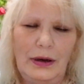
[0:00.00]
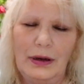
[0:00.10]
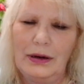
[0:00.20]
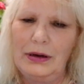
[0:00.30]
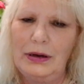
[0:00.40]

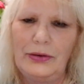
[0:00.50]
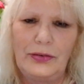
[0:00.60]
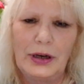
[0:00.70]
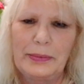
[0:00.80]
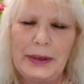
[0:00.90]
oh,
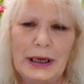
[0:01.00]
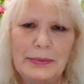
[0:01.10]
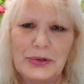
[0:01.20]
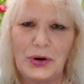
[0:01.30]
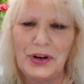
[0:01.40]
fuck me, I'm
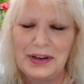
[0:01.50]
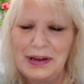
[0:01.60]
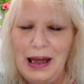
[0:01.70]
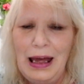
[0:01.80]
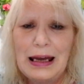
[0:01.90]
so
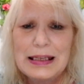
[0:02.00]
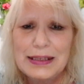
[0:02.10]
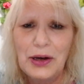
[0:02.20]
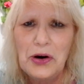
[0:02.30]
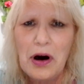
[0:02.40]

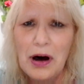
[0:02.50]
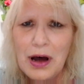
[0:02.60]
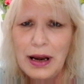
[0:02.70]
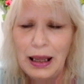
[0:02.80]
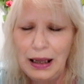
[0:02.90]

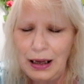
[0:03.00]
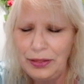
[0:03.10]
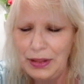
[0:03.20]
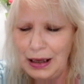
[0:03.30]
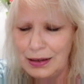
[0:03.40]
hot, I
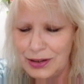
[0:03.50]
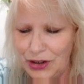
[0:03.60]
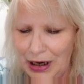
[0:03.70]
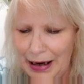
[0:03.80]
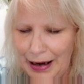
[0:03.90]
can't think
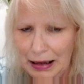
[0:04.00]
straight.